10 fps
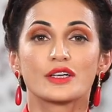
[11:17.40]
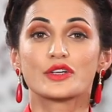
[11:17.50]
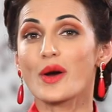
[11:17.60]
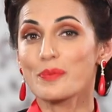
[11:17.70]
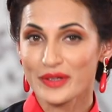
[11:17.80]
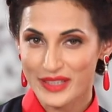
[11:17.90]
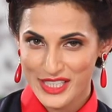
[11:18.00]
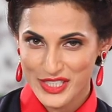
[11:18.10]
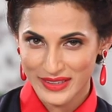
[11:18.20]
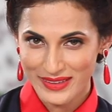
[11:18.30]
Crop
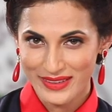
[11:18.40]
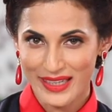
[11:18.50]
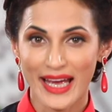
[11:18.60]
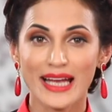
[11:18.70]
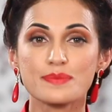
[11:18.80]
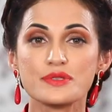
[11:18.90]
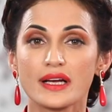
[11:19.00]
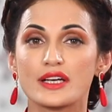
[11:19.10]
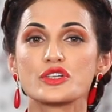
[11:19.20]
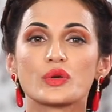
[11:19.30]
rotation helps
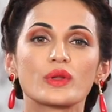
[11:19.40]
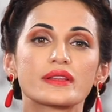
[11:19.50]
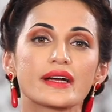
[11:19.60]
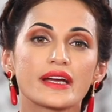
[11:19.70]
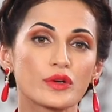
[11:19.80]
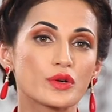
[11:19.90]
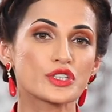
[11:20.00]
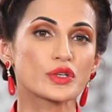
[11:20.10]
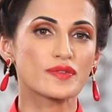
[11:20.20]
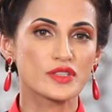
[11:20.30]
control the
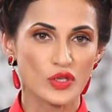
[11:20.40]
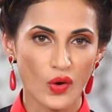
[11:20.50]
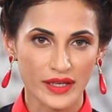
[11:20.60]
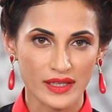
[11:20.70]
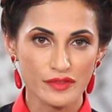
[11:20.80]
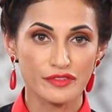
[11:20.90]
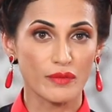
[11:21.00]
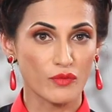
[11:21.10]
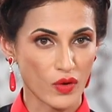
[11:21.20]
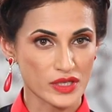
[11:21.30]
erosion of soil
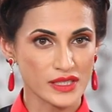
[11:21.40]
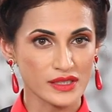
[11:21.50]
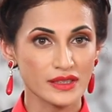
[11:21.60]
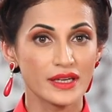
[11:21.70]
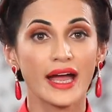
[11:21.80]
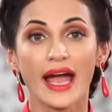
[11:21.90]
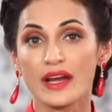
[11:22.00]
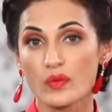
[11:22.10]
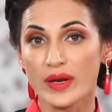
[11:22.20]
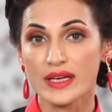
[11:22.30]
from water
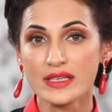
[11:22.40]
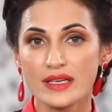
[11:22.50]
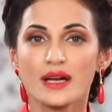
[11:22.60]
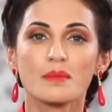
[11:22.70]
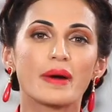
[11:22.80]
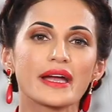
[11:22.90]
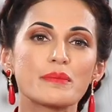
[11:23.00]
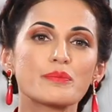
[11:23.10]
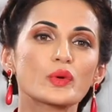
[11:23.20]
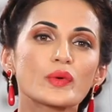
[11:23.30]
and wind by
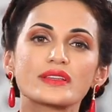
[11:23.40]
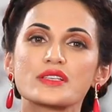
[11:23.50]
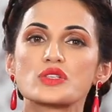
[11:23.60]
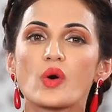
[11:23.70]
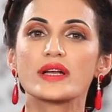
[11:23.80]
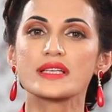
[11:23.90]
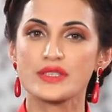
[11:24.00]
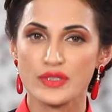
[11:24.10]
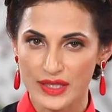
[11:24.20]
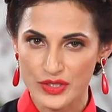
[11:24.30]
improving the soil
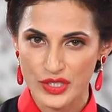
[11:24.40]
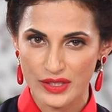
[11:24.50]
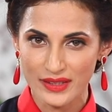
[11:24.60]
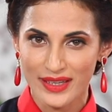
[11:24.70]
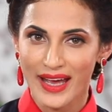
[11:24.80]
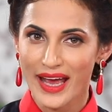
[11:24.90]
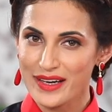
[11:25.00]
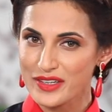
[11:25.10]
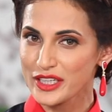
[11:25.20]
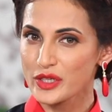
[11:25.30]
structure
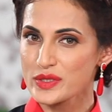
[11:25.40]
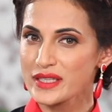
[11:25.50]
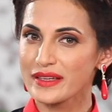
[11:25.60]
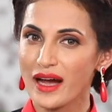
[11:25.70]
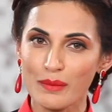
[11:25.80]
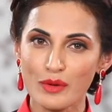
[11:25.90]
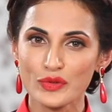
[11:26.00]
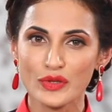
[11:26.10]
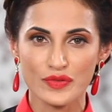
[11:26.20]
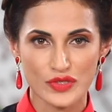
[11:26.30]
and reducing the
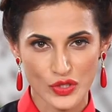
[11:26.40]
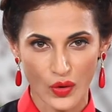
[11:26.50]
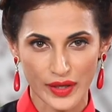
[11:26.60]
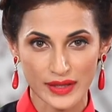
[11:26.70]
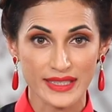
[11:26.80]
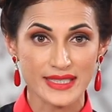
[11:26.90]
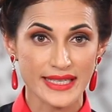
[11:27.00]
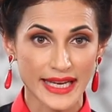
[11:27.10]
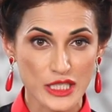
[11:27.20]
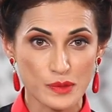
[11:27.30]
amount of soil that
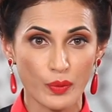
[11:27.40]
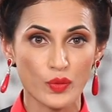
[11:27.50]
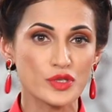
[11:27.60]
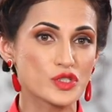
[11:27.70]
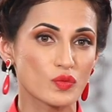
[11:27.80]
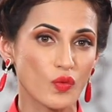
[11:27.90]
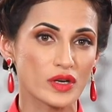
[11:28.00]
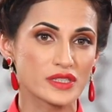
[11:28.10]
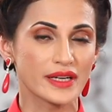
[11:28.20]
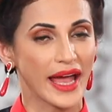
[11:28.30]
is exposed to
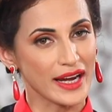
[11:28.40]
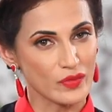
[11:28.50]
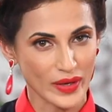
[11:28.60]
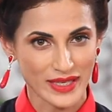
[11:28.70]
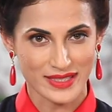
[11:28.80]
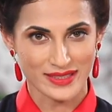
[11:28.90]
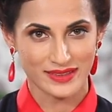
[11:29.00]
water and wind.